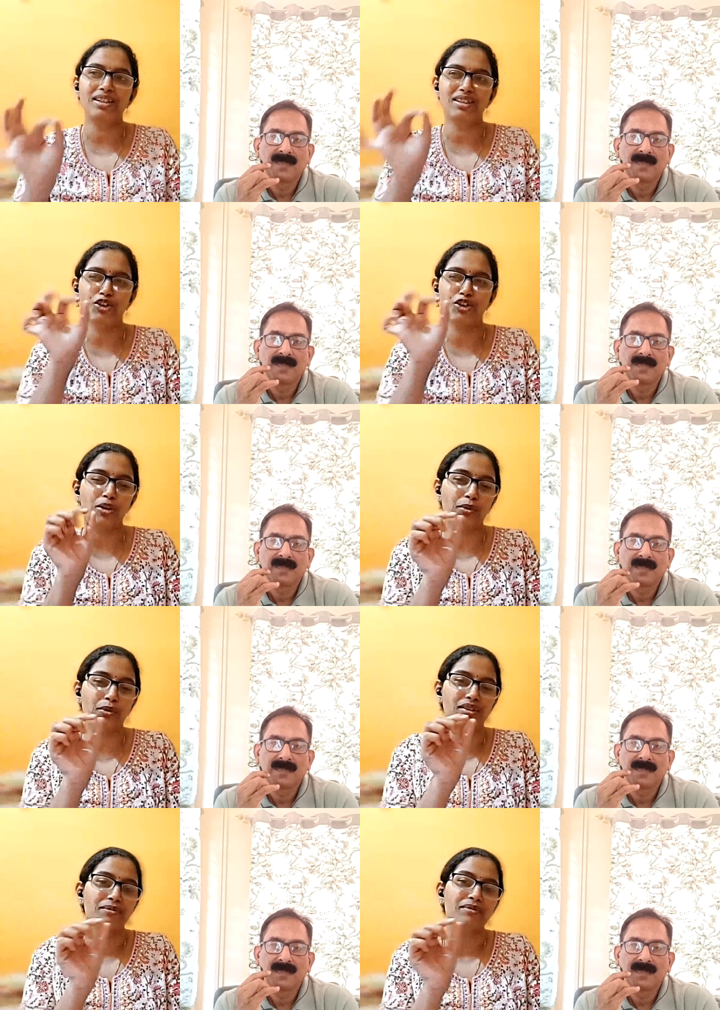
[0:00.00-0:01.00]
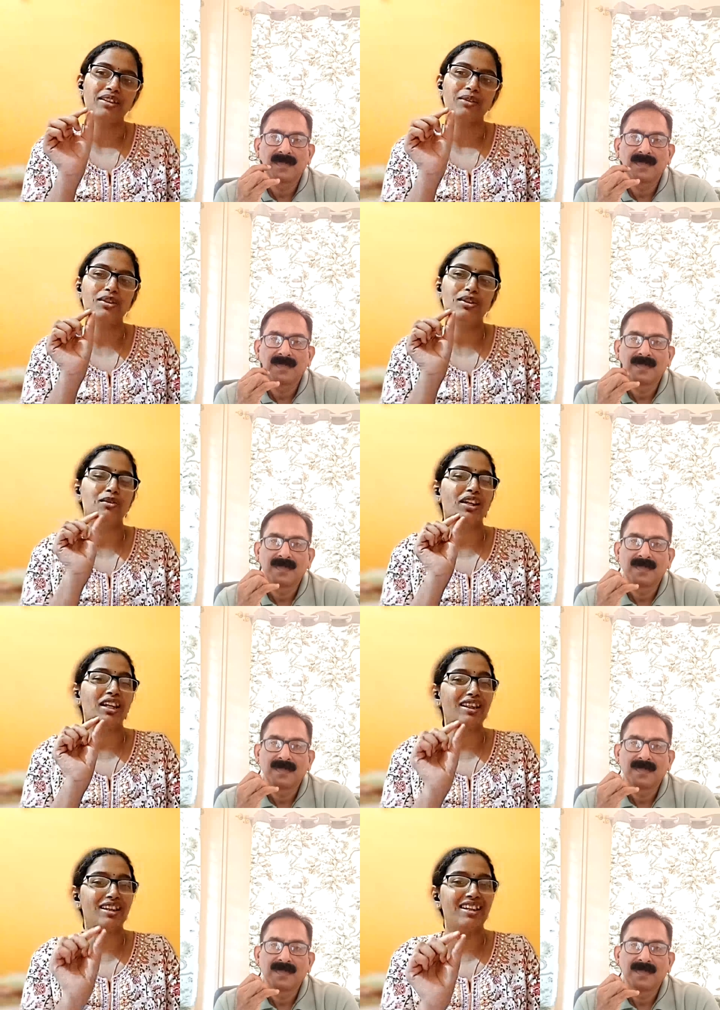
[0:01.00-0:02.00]
Speaker 1: me like short books, which are
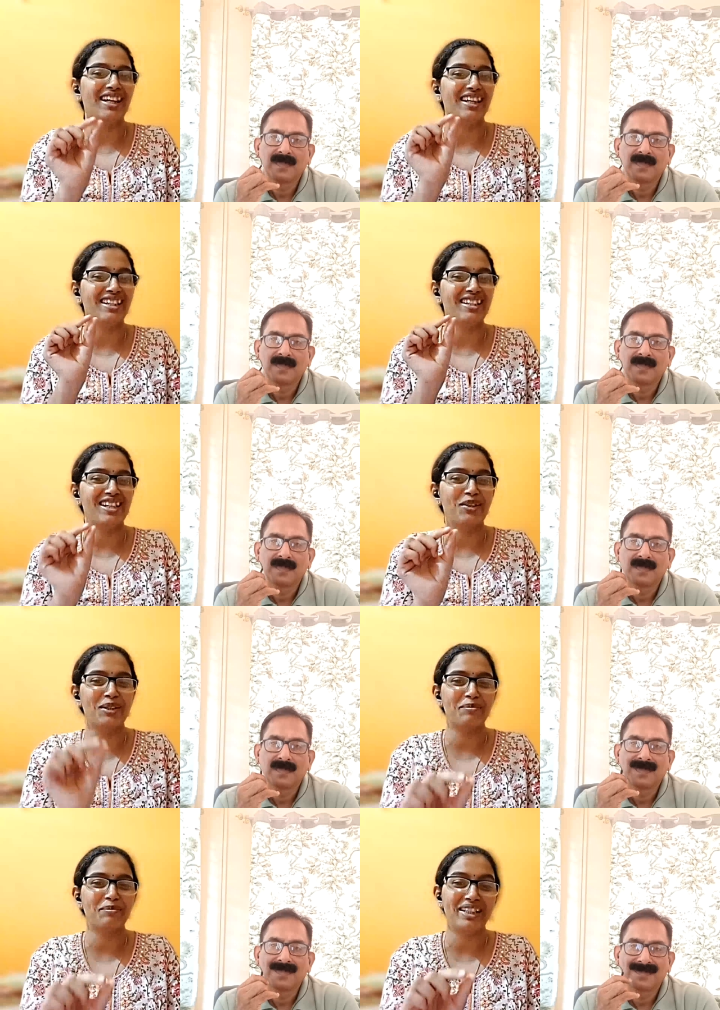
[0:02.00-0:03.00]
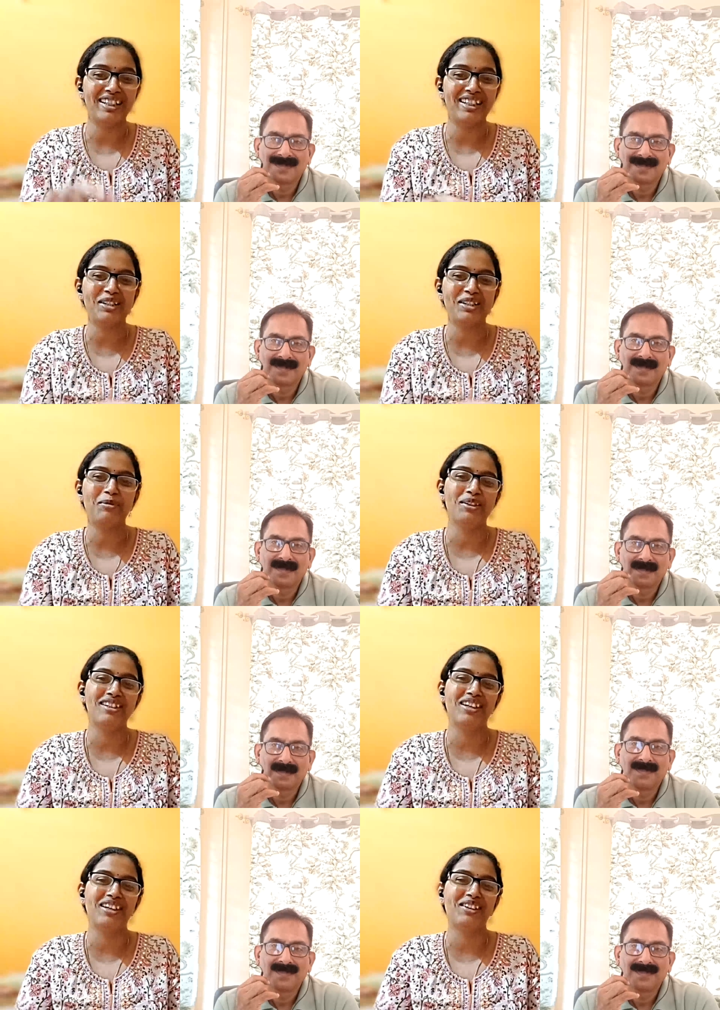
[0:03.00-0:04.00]
very thin. At least try to complete these
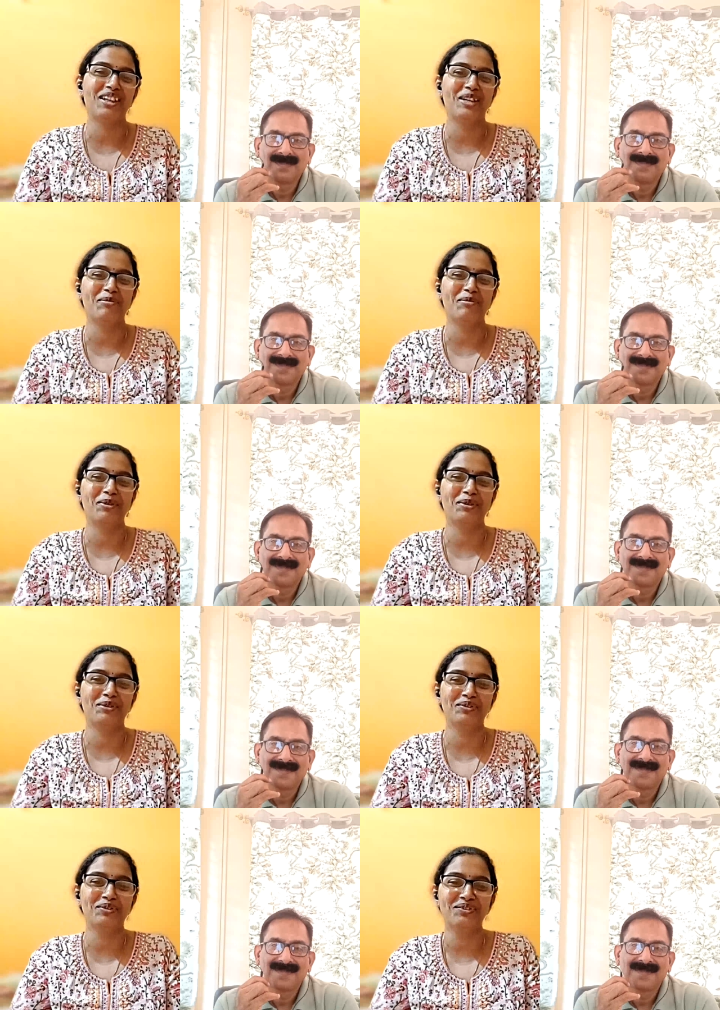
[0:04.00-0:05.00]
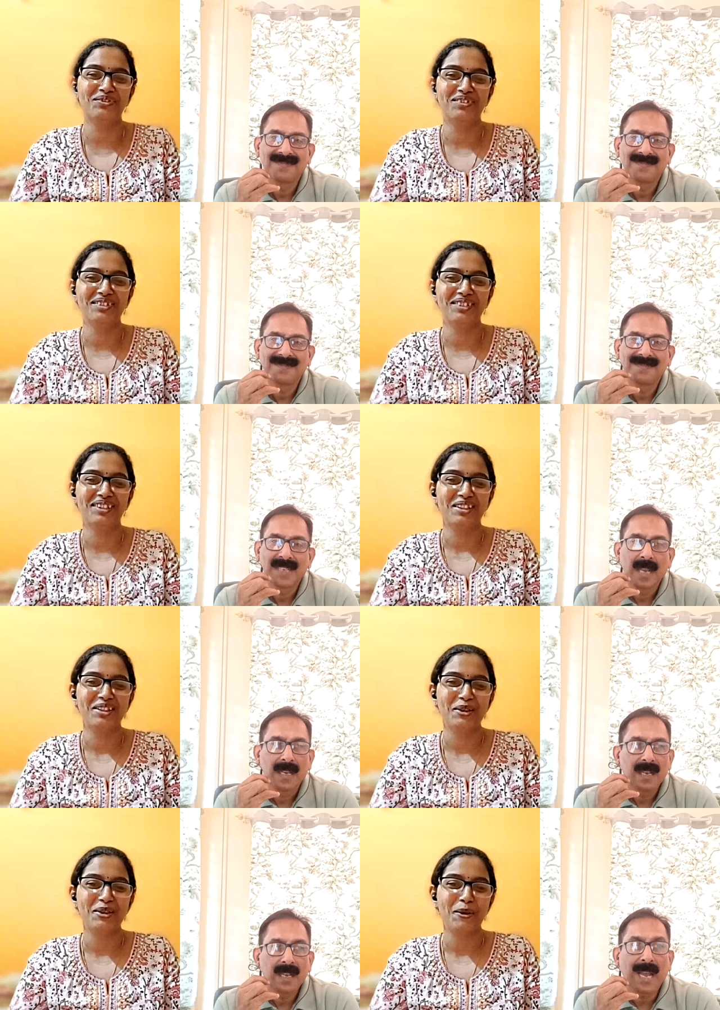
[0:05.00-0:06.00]
books. They're going to help you.
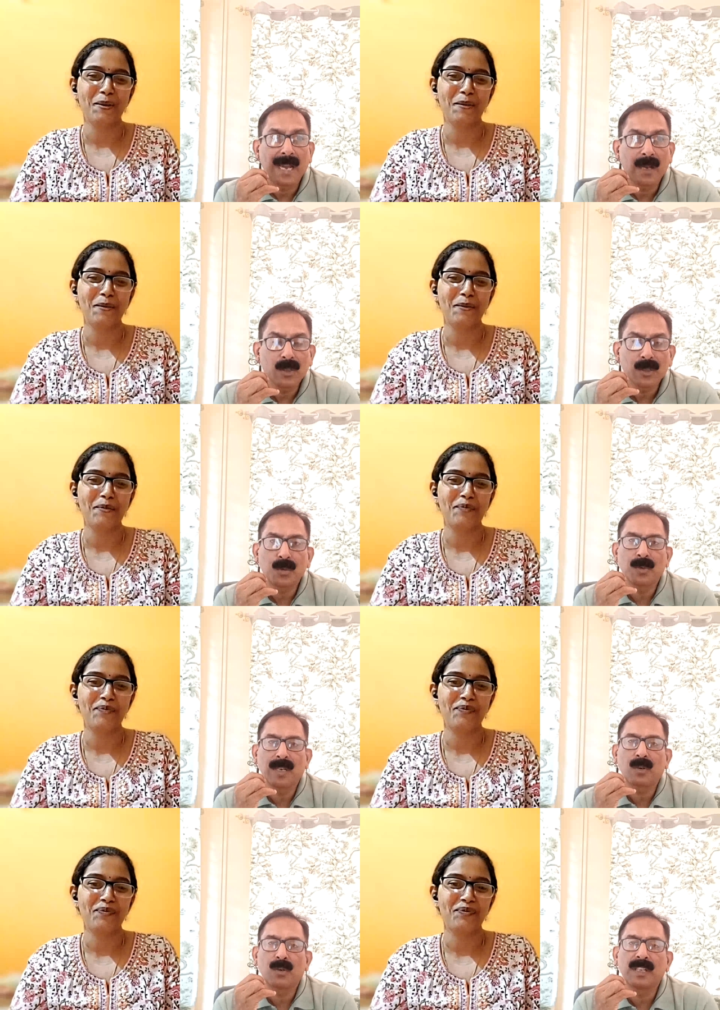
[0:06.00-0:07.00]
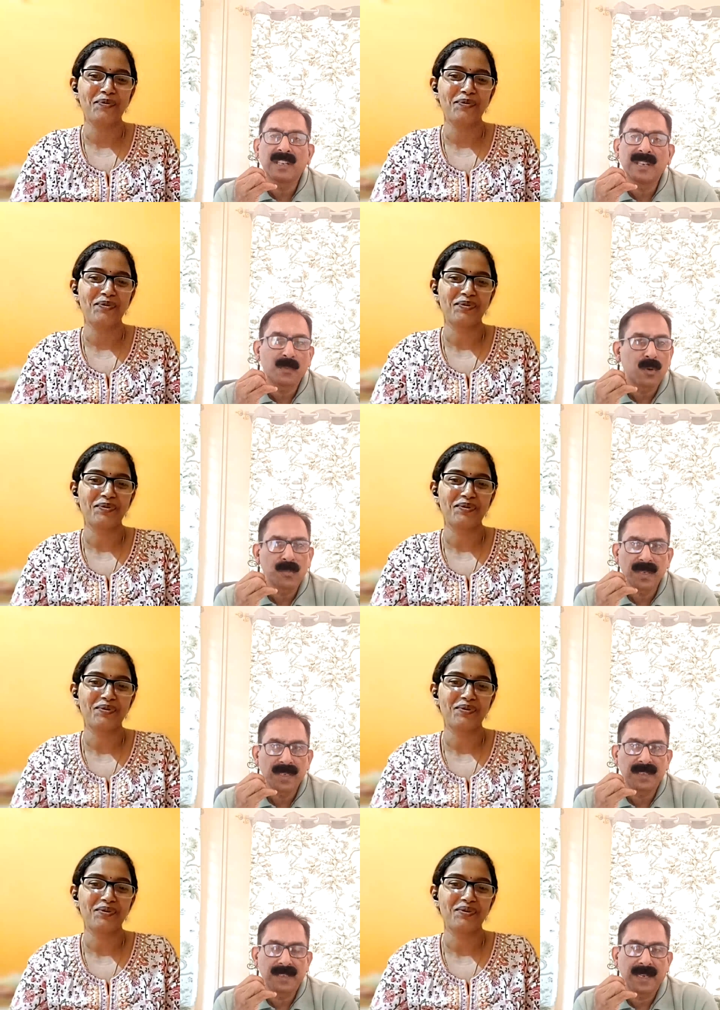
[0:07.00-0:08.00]
Speaker 2: Yeah, I also do that. Only 3-4
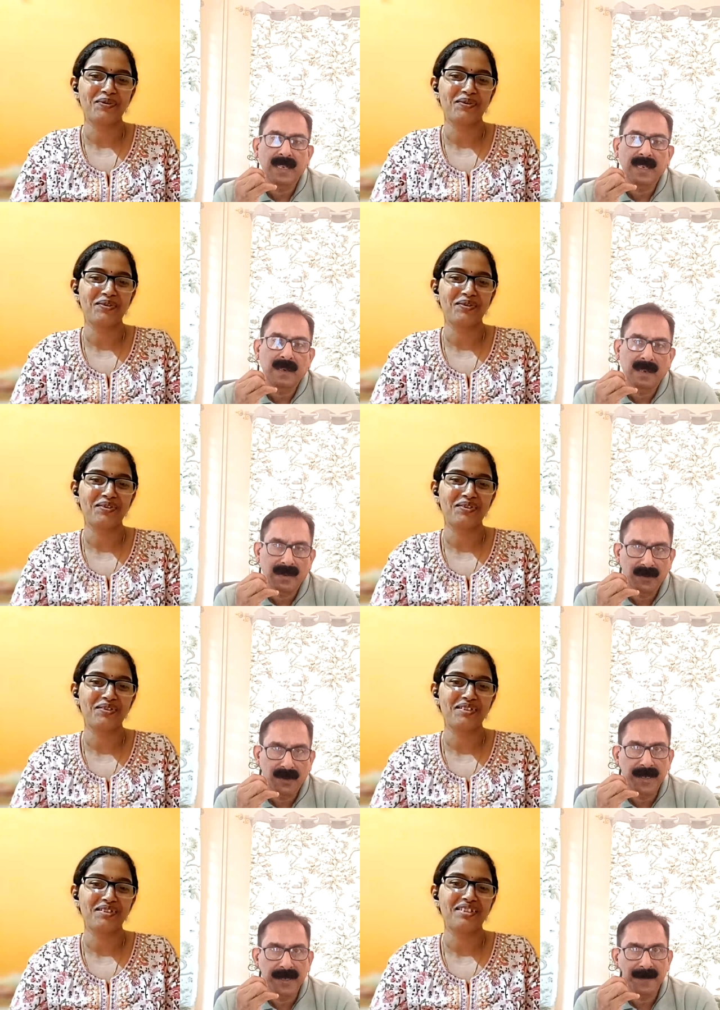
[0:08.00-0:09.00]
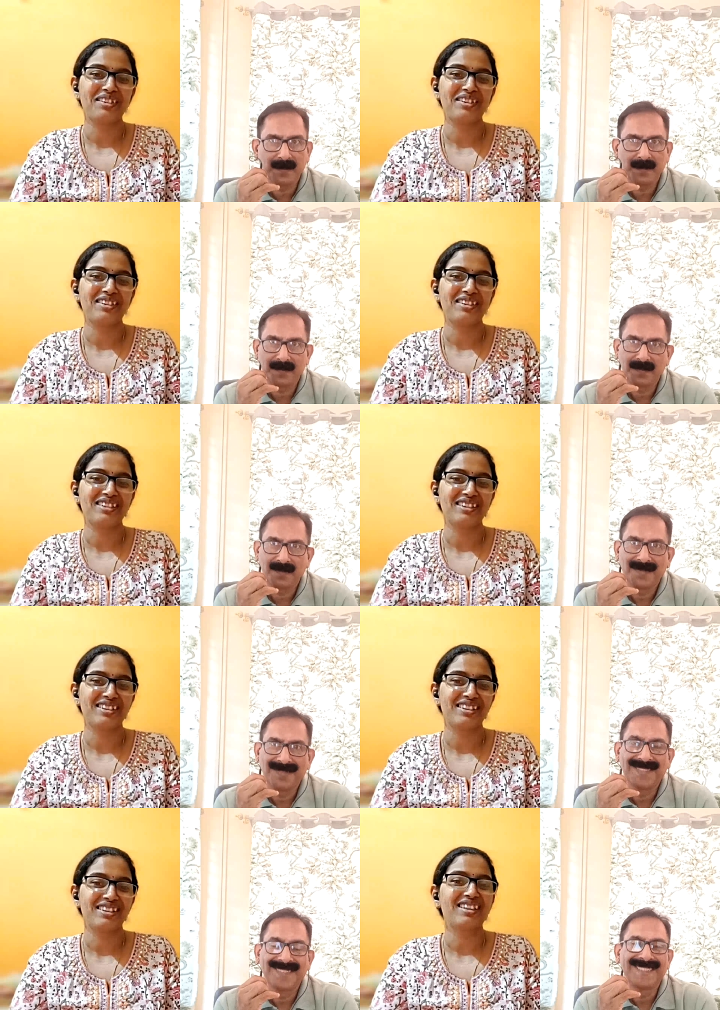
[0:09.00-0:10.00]
pages I read every day.
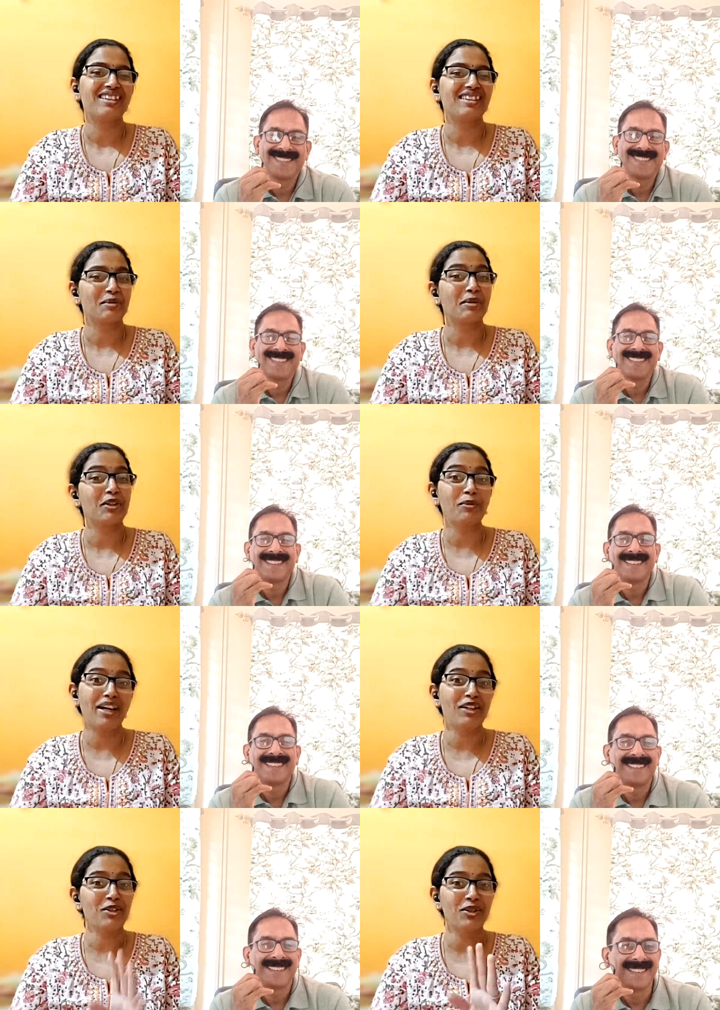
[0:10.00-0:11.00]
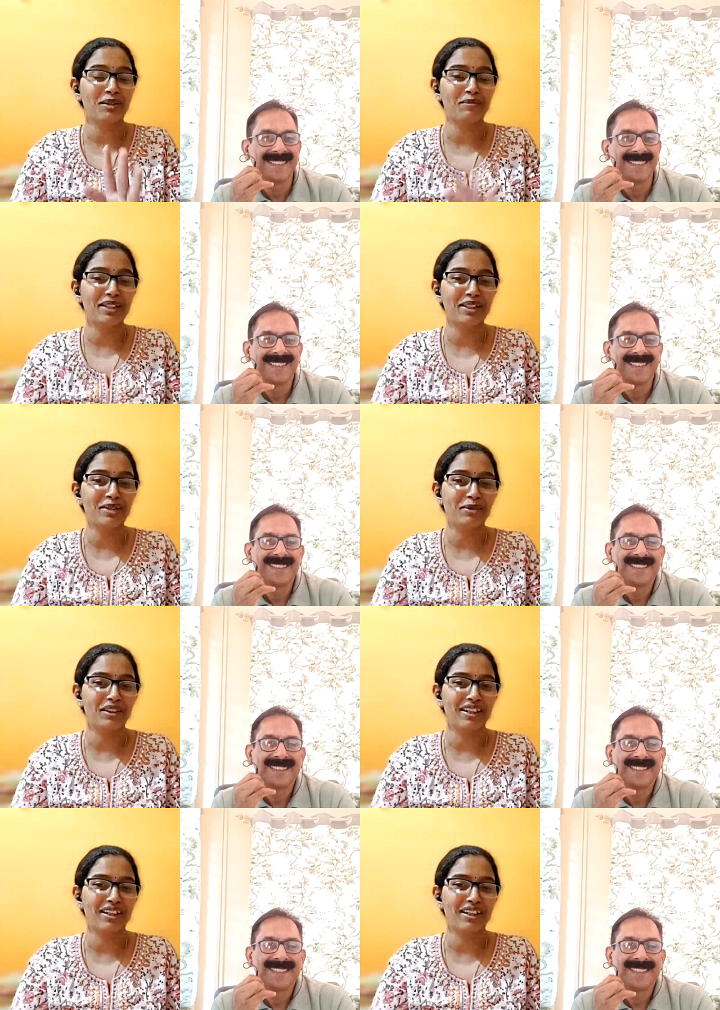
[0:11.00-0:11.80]
Speaker 1: But you managed to complete the